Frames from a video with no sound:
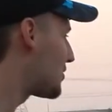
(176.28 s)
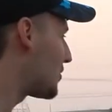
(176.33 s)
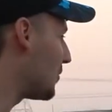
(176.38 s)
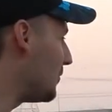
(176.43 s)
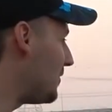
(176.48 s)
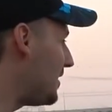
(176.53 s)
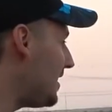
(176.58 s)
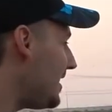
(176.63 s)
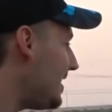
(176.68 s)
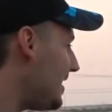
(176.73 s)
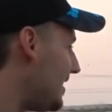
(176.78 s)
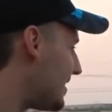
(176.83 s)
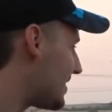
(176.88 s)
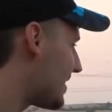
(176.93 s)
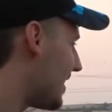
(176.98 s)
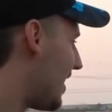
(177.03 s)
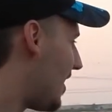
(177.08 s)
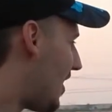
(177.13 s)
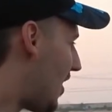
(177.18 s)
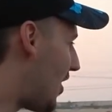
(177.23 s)
So
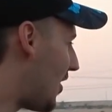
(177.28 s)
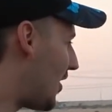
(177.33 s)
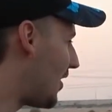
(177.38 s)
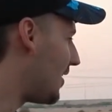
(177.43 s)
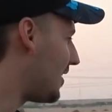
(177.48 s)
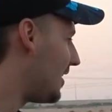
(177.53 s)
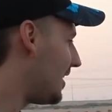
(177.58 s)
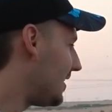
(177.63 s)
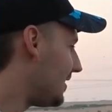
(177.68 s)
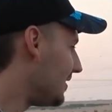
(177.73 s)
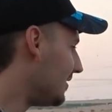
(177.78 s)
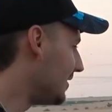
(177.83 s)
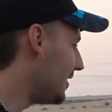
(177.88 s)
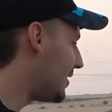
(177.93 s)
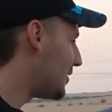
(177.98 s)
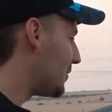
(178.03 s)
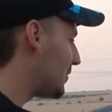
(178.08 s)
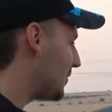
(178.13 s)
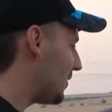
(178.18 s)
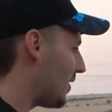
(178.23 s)
these are
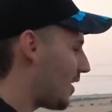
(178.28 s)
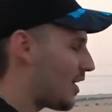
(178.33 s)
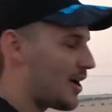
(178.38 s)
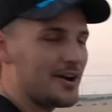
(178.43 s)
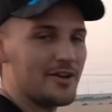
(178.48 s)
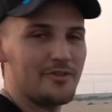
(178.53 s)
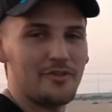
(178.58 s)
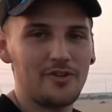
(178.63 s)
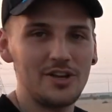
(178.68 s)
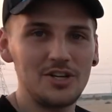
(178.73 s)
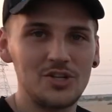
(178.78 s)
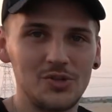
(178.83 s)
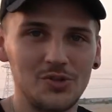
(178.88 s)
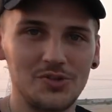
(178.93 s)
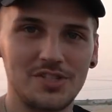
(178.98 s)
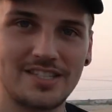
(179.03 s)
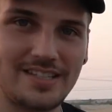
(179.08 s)
literal artificial